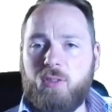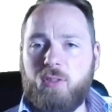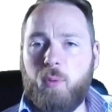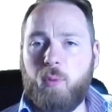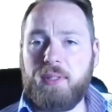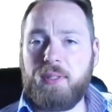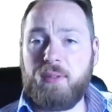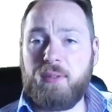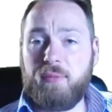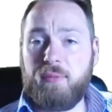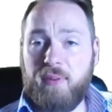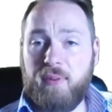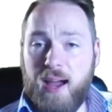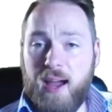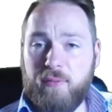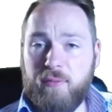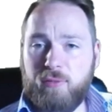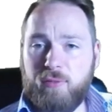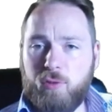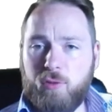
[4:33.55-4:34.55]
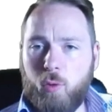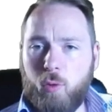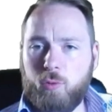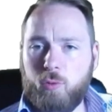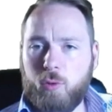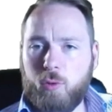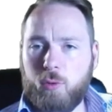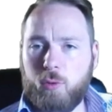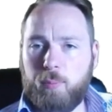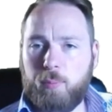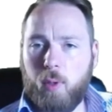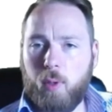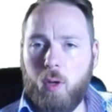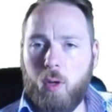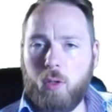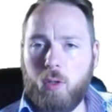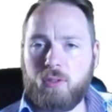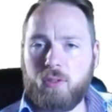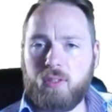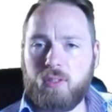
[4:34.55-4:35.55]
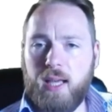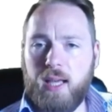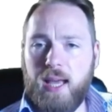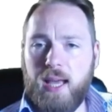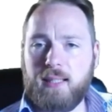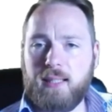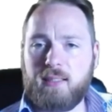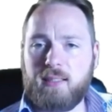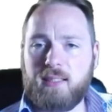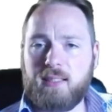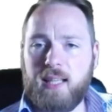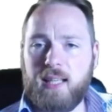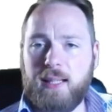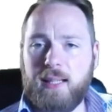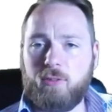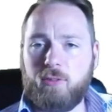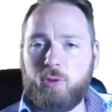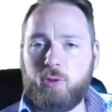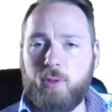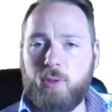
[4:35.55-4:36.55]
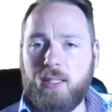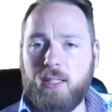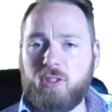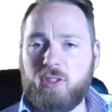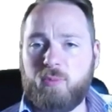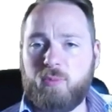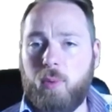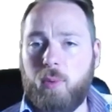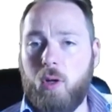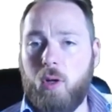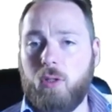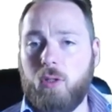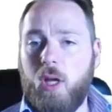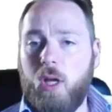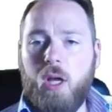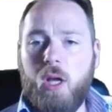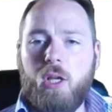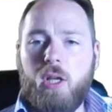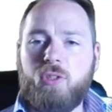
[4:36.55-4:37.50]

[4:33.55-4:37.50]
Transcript: 25 total blocked ads and trackers blocked.